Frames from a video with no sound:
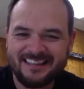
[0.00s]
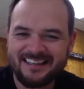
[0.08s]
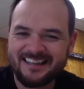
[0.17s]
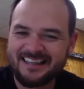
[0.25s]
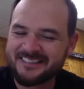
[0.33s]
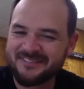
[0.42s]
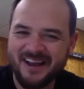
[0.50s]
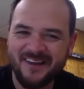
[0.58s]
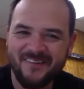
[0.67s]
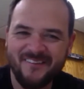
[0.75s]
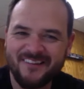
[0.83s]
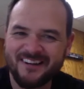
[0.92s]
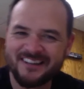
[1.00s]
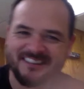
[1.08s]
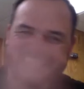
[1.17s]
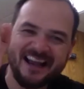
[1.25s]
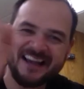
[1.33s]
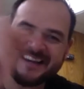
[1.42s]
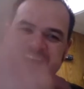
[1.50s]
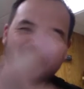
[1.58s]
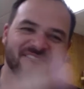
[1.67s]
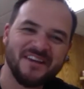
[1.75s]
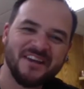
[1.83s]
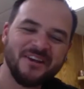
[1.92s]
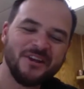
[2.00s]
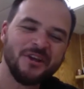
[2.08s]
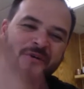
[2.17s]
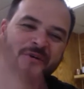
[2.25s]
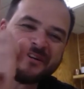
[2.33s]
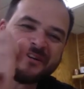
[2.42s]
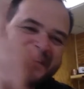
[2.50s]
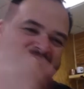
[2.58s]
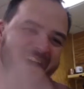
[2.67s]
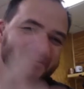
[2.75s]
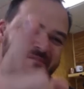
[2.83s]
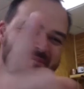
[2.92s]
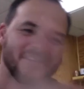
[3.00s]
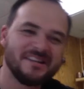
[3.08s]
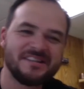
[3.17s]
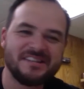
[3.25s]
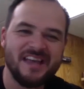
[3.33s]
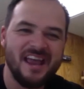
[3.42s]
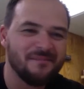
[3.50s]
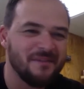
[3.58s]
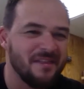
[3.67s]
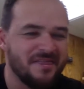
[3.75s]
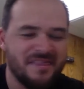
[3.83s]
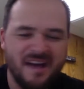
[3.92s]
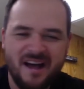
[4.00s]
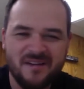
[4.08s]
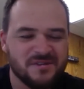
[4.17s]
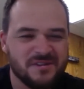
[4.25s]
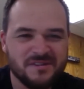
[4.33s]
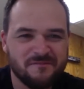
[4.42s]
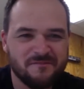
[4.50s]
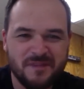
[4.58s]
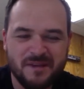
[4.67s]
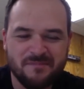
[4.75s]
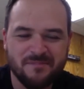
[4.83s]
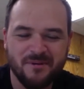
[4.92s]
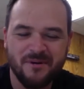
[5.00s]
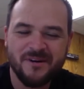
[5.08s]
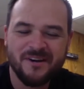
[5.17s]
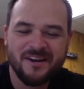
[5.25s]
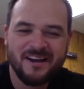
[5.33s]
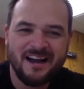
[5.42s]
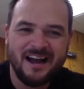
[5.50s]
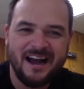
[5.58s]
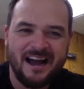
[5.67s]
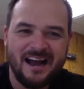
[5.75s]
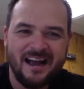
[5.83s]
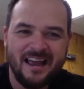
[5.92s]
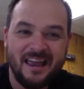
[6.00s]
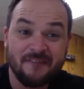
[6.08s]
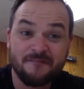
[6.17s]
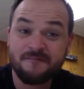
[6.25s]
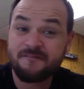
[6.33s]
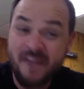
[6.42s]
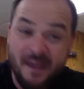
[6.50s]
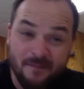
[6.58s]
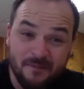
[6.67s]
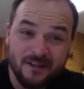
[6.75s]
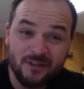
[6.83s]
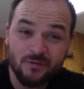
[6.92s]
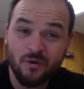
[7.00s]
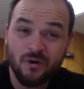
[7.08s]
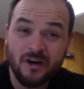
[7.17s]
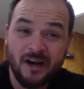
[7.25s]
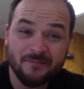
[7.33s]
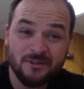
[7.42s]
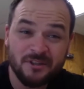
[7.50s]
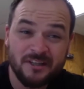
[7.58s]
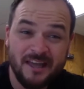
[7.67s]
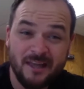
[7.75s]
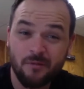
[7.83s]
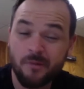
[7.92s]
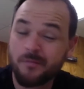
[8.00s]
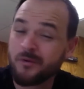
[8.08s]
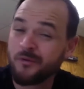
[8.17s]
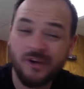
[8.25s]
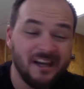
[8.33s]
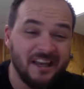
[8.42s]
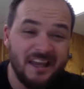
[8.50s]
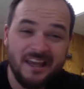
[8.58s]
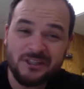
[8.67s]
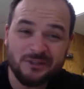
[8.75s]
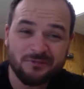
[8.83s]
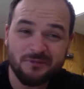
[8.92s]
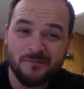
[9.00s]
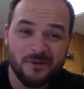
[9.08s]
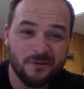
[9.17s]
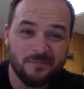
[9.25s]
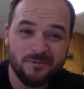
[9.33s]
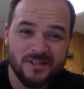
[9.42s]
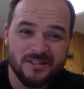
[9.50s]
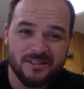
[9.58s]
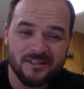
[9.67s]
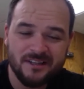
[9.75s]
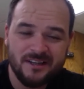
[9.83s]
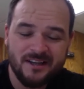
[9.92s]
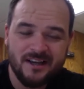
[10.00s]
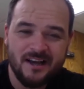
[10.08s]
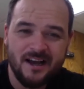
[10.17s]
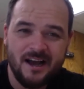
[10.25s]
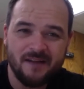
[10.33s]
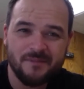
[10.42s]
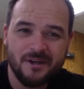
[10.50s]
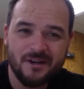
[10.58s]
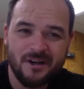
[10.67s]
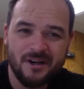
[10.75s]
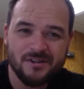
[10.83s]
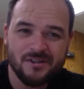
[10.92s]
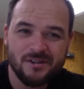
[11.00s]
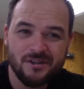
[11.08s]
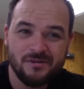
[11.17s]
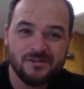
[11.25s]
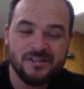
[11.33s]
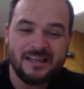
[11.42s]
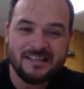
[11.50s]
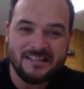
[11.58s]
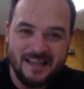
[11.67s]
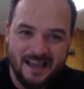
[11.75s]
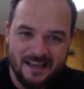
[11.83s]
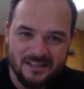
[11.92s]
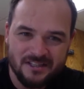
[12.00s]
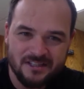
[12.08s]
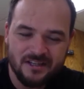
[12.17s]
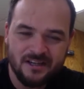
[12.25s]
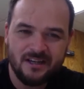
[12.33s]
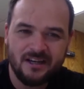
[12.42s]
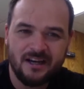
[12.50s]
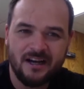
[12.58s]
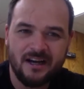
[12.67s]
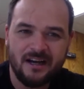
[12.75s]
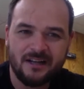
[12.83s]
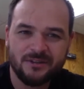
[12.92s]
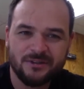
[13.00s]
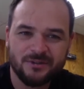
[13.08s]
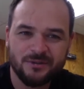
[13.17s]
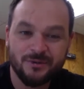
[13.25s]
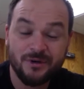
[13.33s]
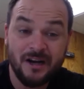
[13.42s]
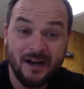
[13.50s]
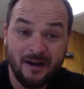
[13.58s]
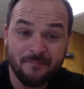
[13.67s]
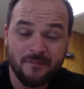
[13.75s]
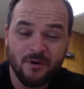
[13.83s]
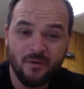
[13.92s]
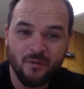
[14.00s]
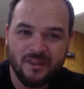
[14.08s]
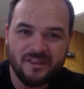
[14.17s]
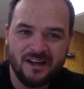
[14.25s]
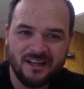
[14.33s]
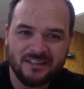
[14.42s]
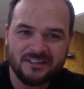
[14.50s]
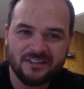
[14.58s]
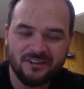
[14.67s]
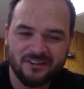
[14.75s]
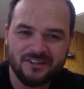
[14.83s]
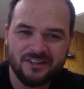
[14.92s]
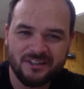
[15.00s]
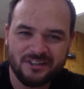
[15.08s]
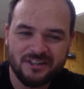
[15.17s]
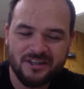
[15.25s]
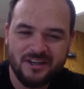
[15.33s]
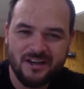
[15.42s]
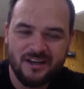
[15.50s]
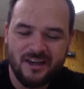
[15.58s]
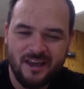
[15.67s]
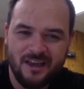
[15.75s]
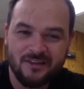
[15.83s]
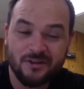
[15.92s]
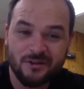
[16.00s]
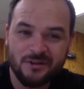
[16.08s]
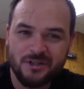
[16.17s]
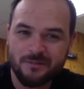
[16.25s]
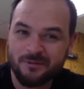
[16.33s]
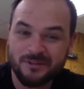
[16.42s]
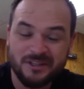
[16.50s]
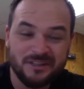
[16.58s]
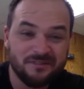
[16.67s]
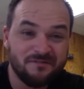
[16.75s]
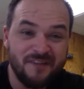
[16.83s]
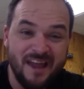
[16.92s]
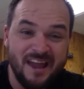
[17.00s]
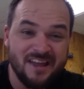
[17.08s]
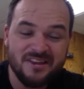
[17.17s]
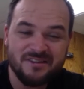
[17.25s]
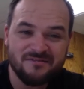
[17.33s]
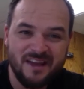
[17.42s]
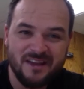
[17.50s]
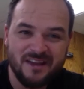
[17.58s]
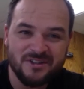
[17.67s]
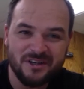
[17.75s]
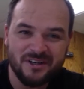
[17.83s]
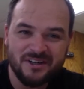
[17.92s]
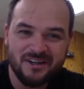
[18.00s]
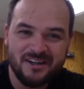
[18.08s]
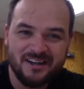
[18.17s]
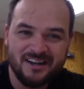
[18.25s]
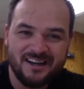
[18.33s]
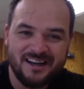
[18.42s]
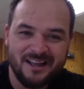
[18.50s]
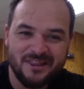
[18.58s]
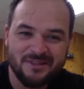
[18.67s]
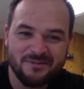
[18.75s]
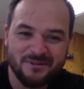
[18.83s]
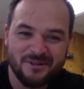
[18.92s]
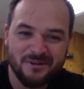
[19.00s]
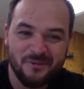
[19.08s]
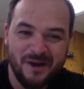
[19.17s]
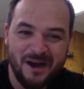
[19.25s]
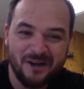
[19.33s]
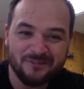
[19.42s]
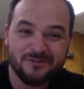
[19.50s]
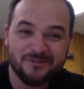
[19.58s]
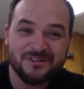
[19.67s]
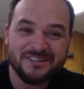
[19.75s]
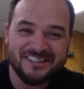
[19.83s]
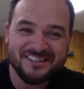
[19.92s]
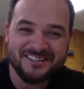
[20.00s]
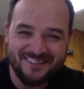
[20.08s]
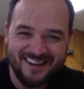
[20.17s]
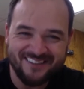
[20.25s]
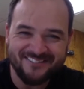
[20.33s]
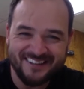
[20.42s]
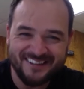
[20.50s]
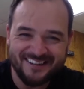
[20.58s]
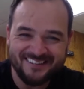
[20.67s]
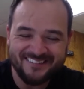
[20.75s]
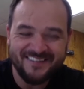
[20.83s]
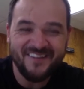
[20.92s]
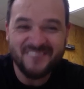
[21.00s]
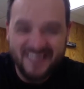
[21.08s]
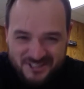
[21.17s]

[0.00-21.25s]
It's my honor. Sign up. You will never be the same. And thousands of people and families will come together, will be released from their prison because you said yes to come with us on this internship, on this faith adventure through the wild frontiers of Africa. God bless